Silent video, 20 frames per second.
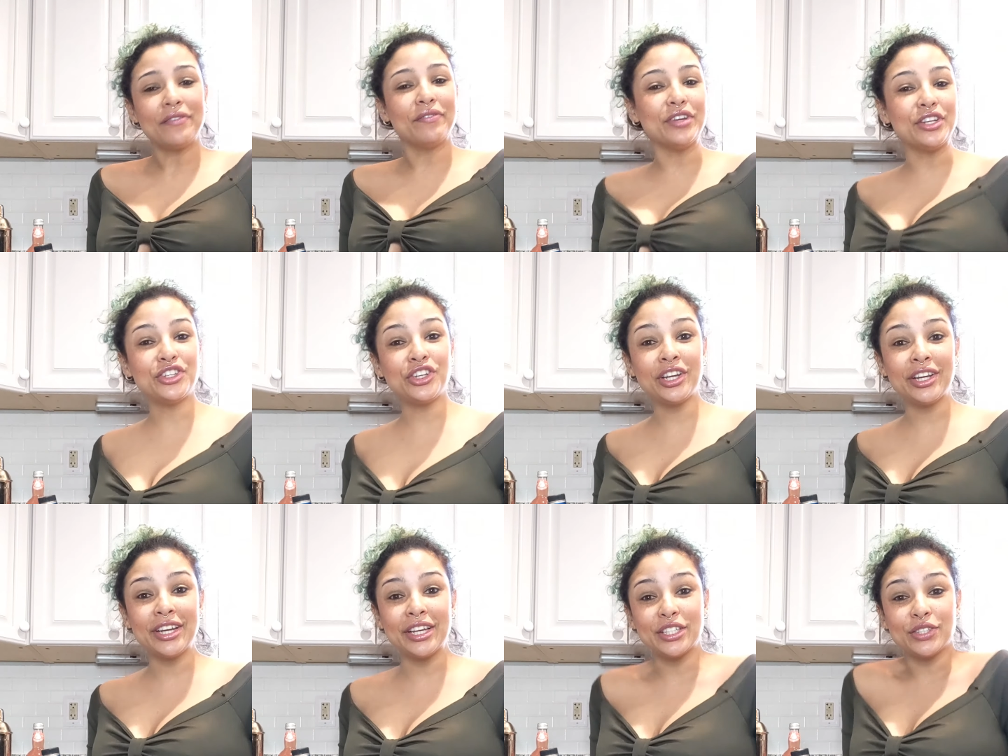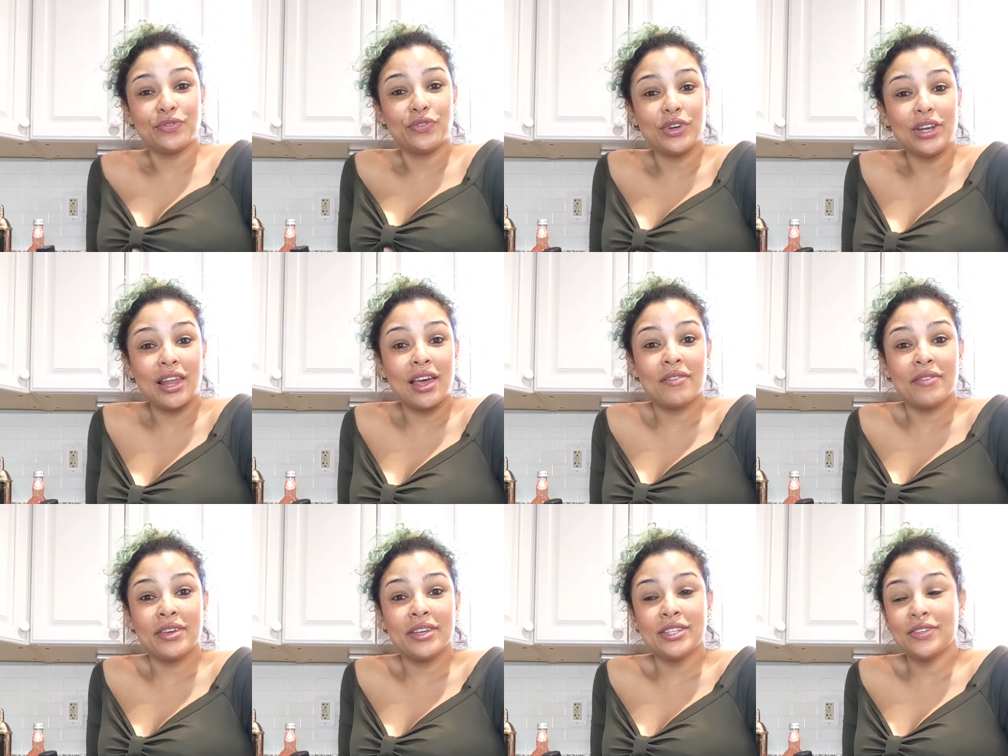Virginia is for
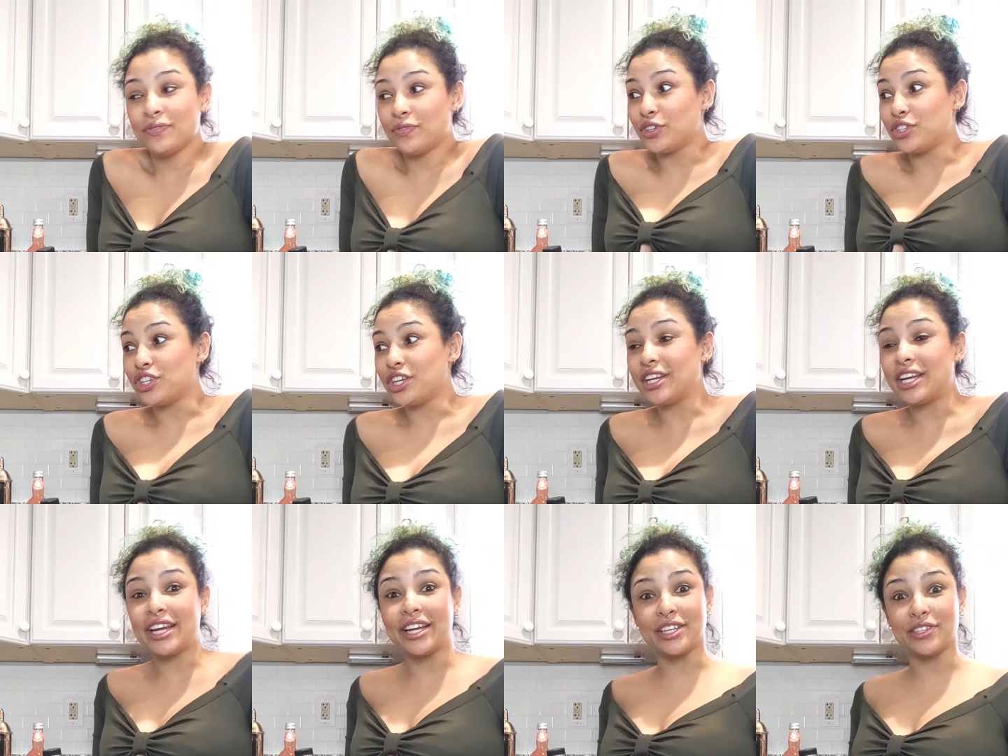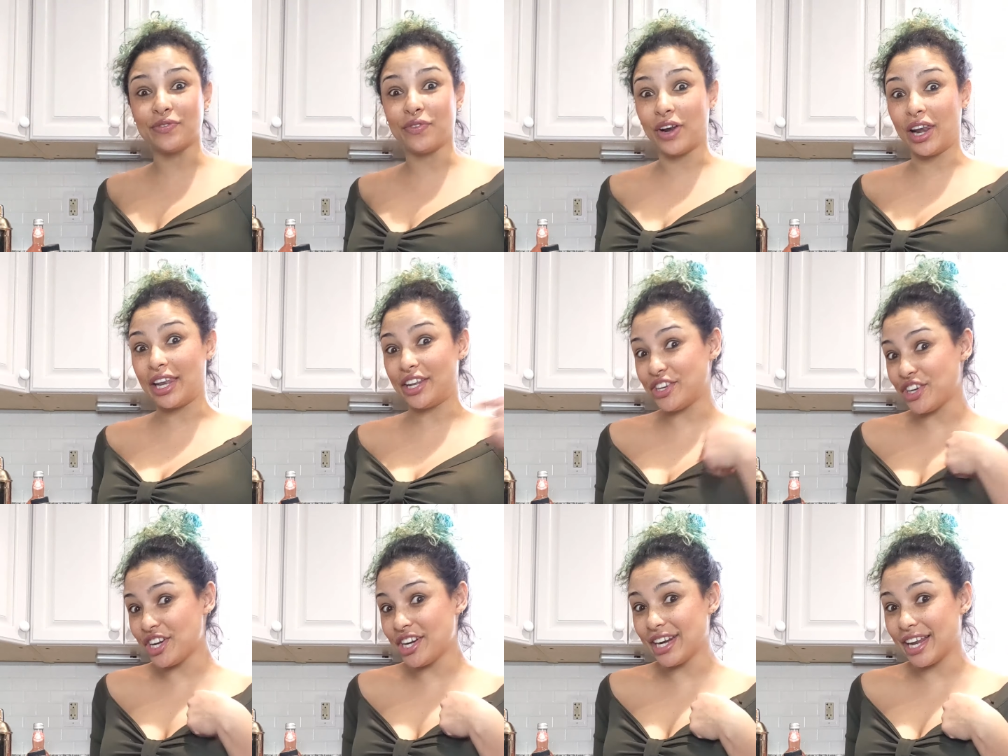lovers, Virginia is for
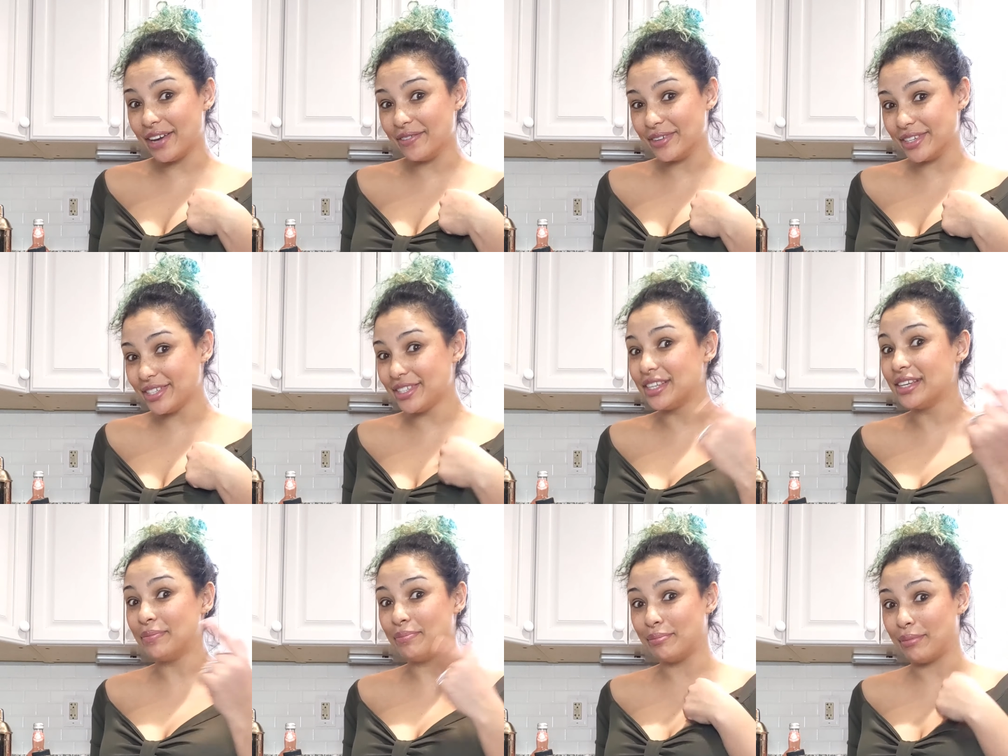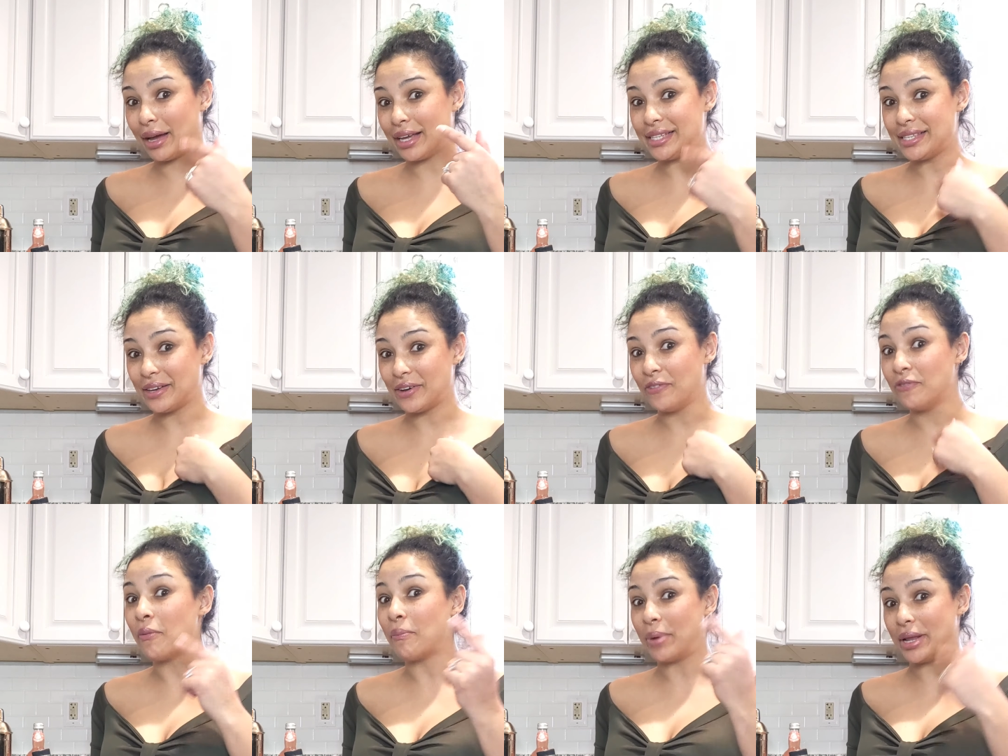gin lovers,
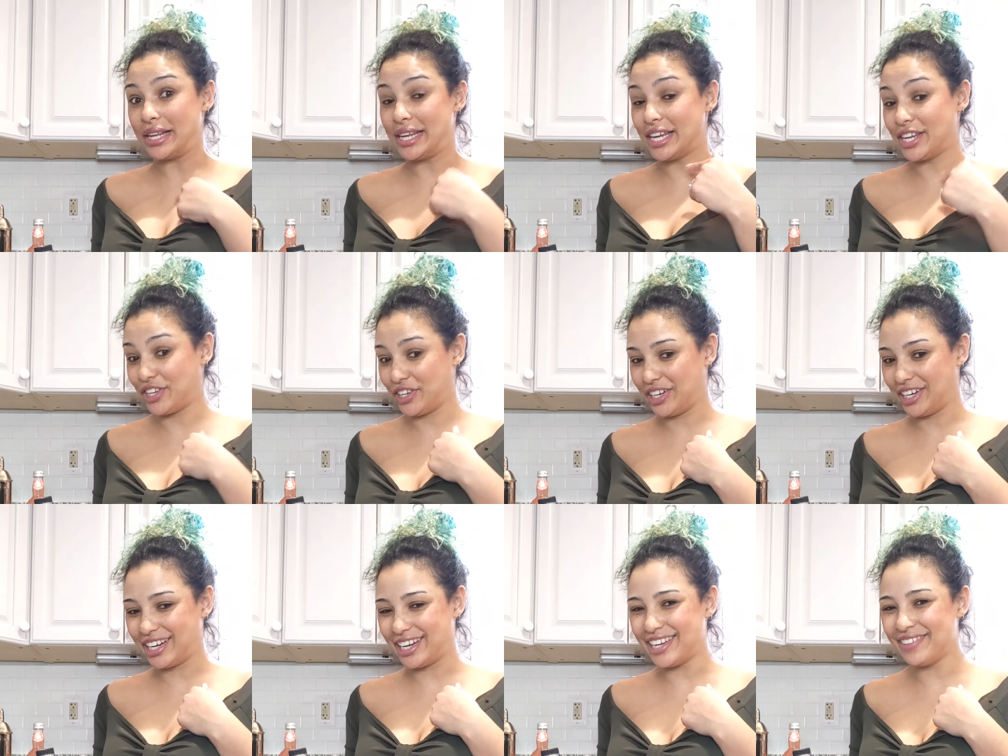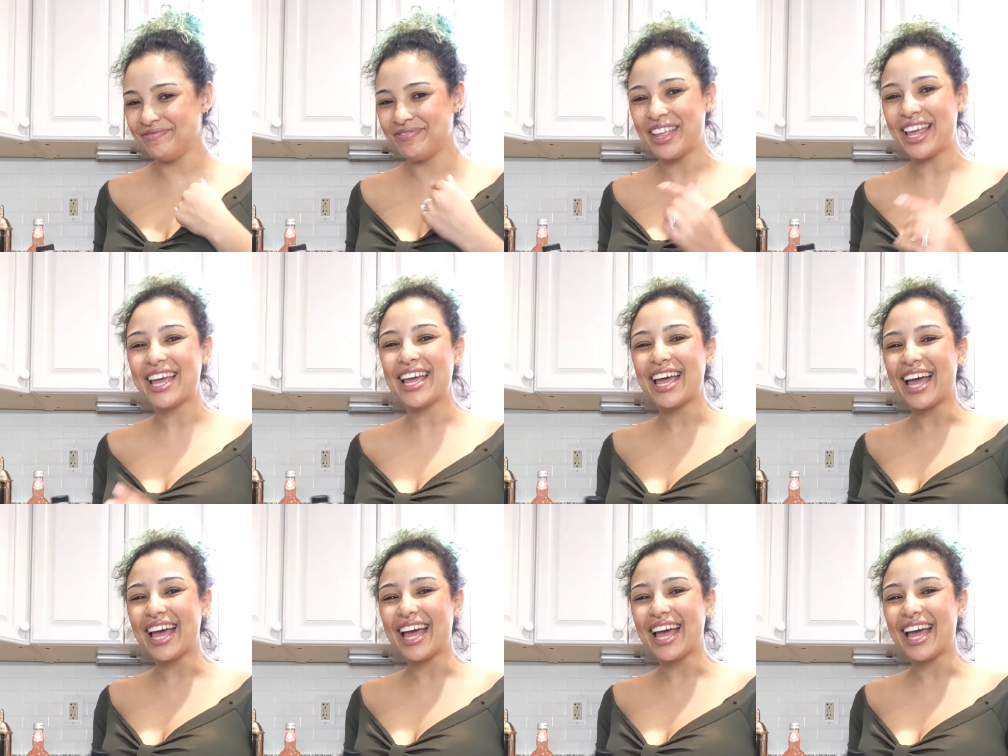myself particularly.